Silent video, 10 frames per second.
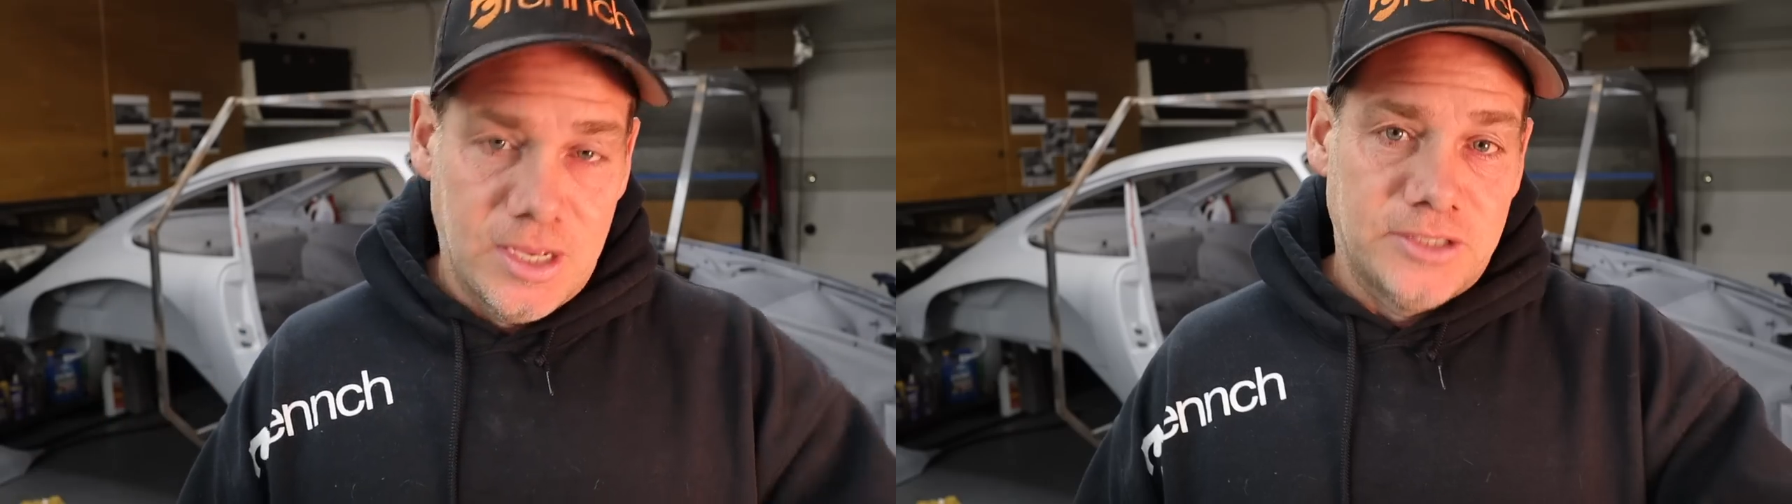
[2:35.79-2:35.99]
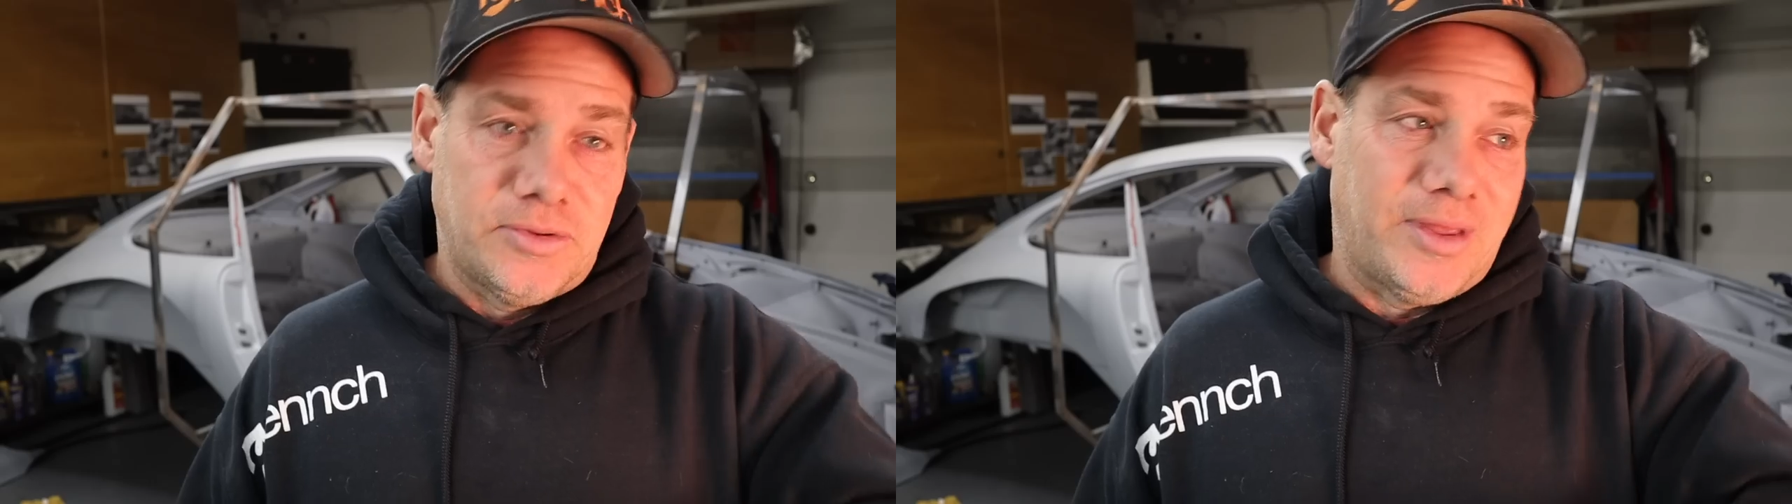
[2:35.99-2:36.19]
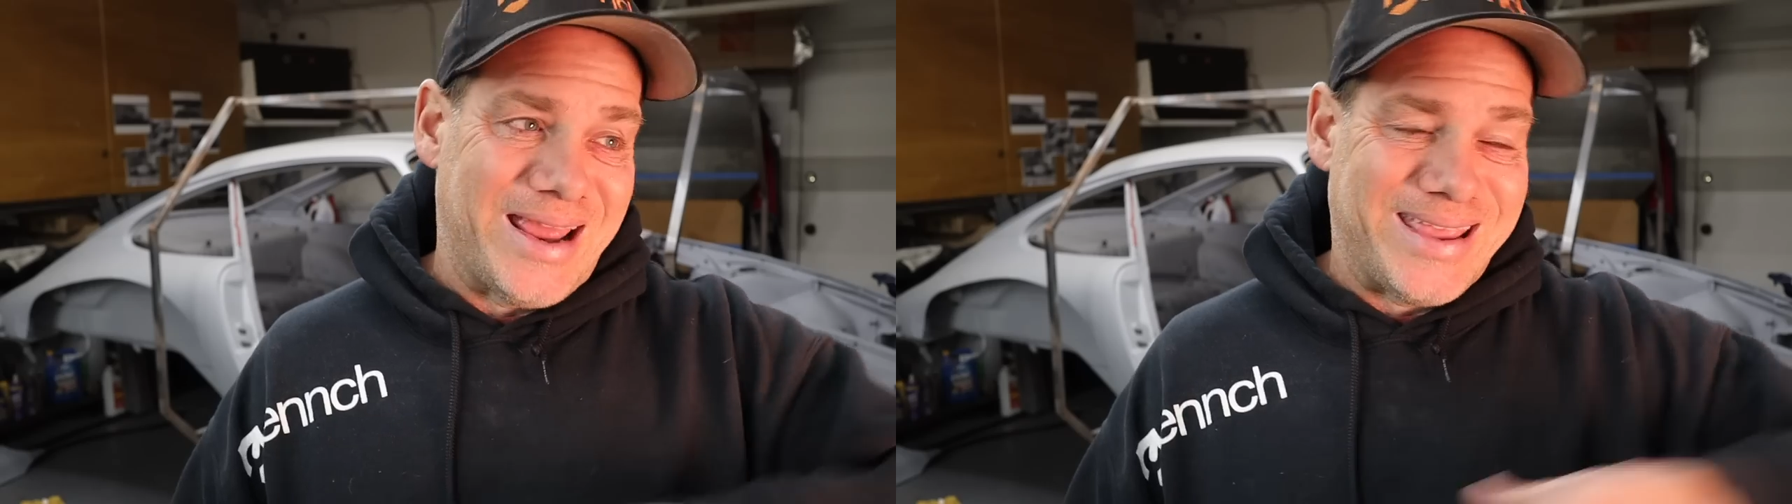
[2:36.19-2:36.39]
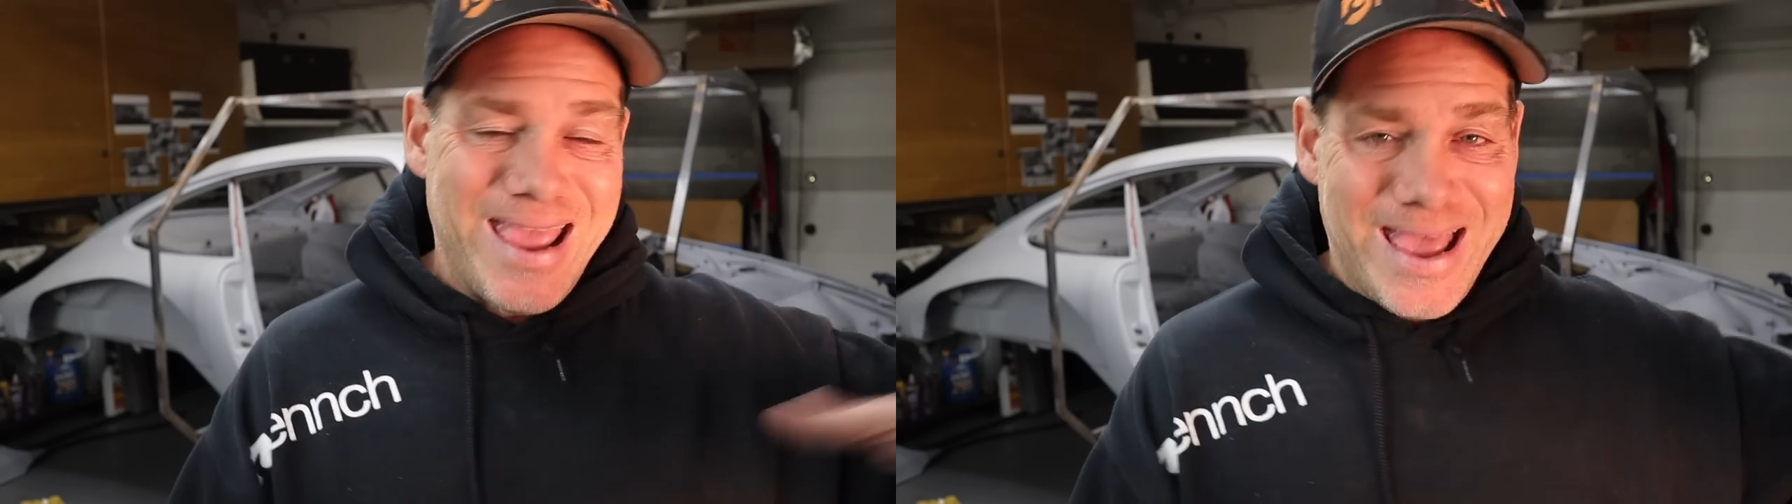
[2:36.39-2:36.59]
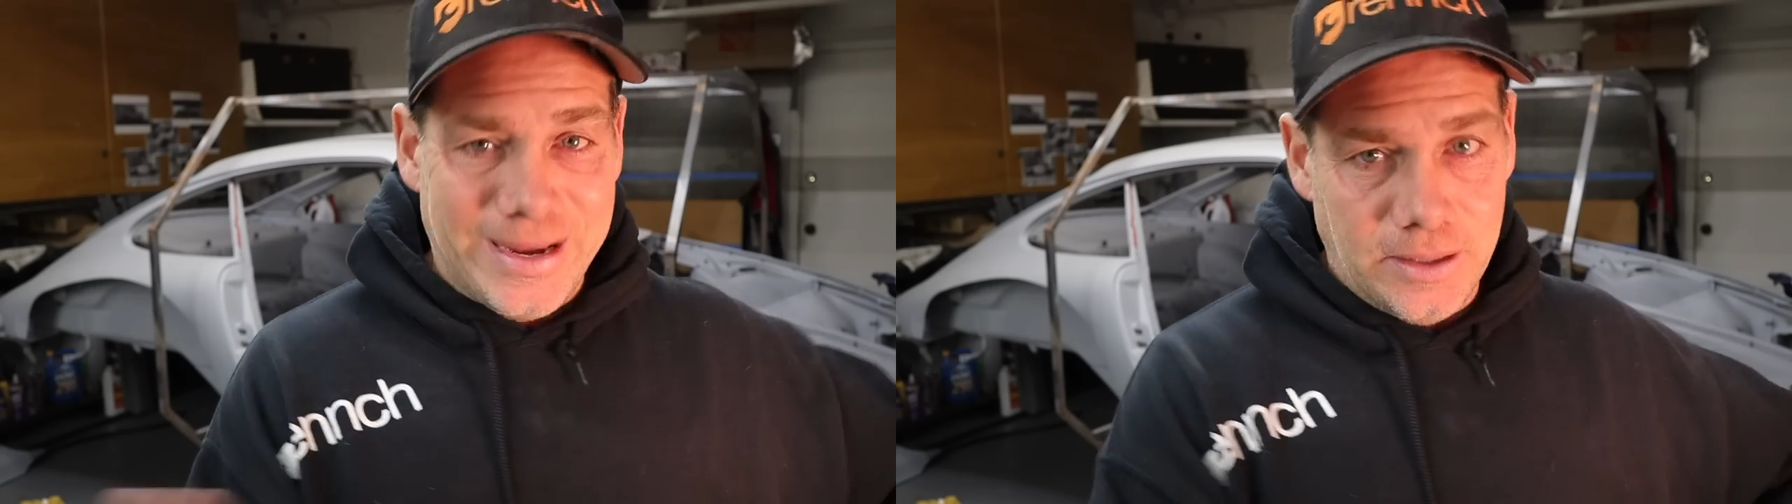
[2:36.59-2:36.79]
so that I
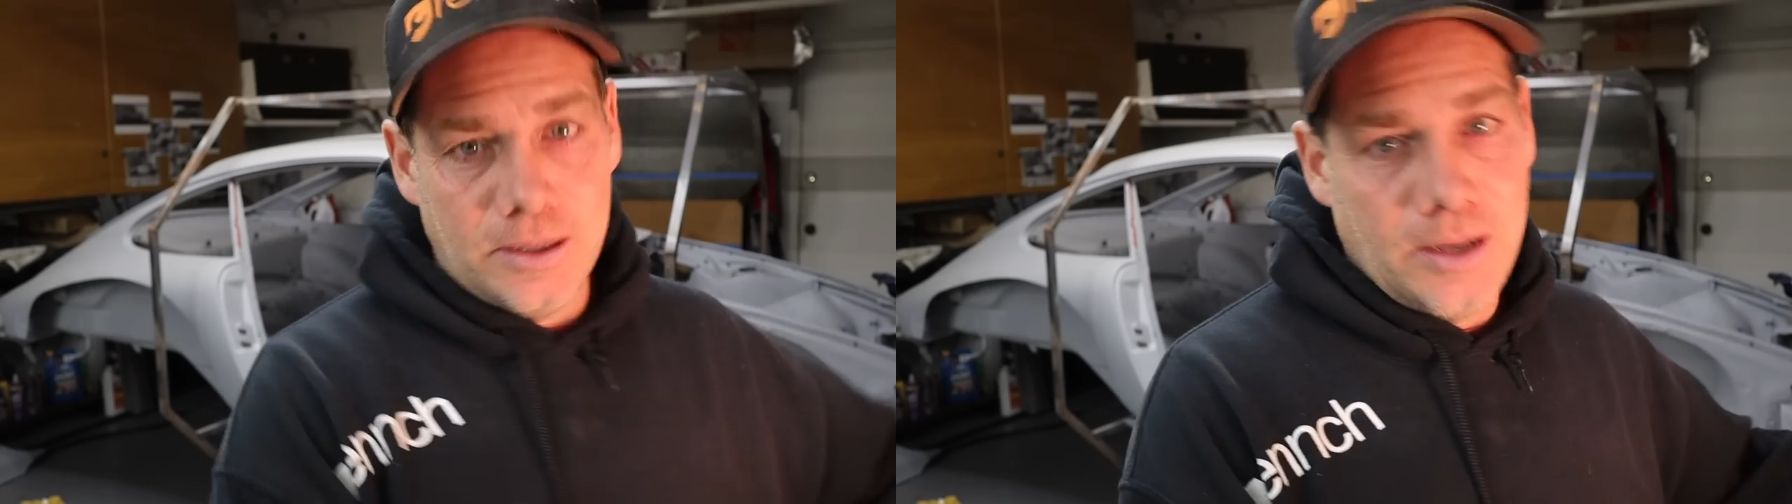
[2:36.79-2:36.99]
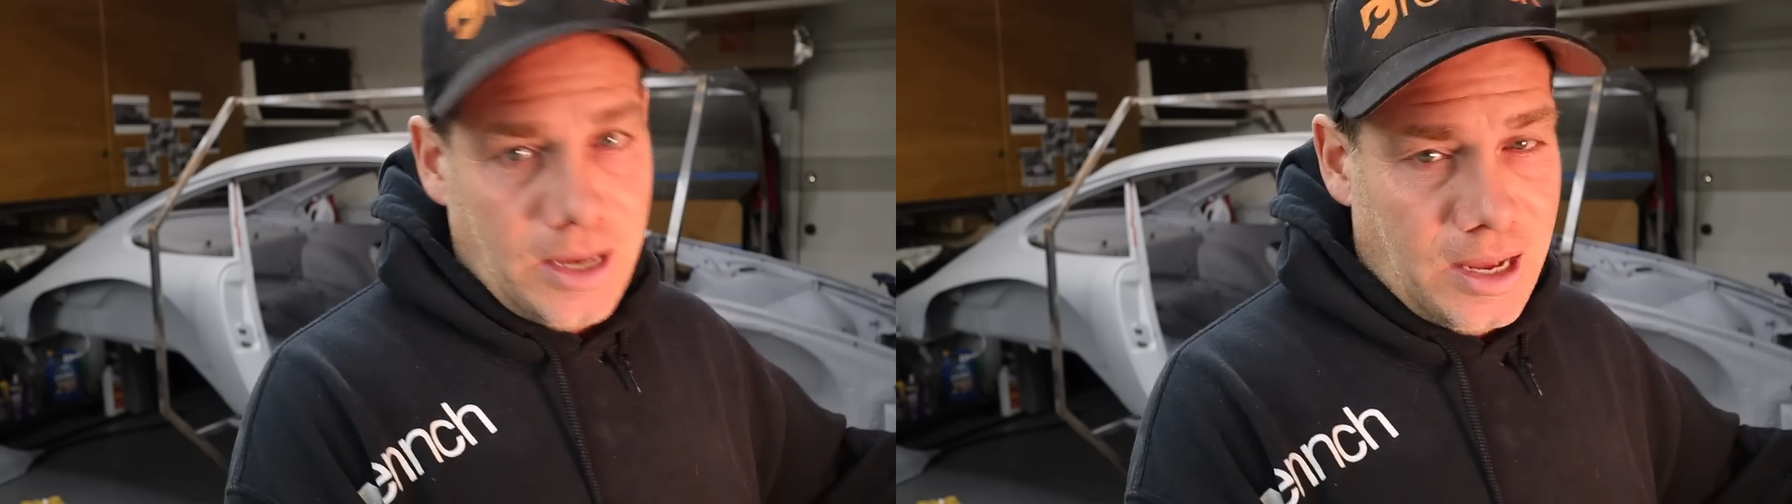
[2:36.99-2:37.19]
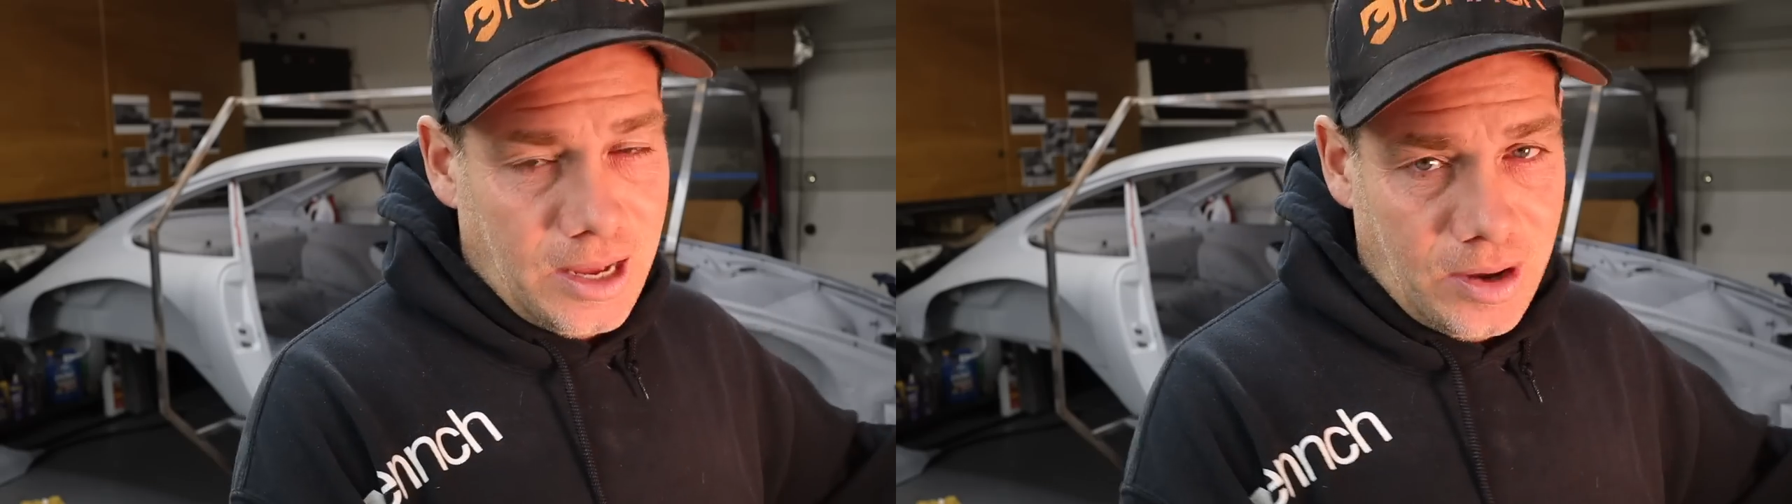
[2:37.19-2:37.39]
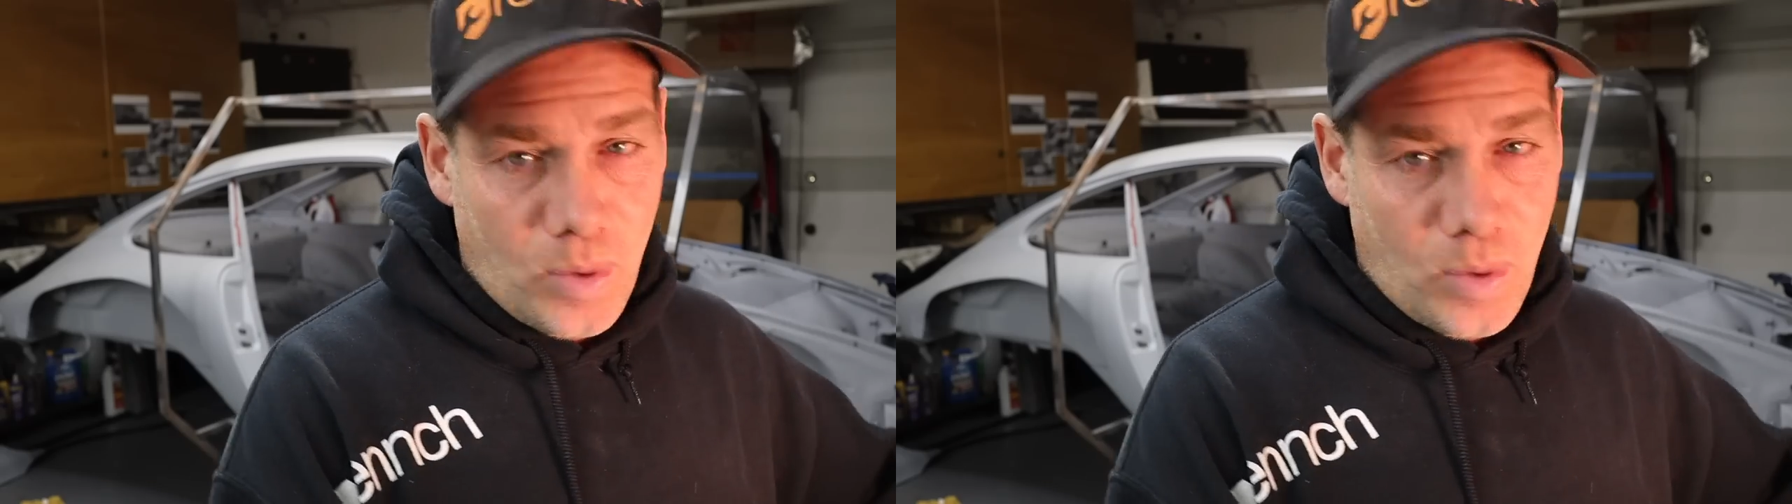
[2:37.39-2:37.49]
can uh,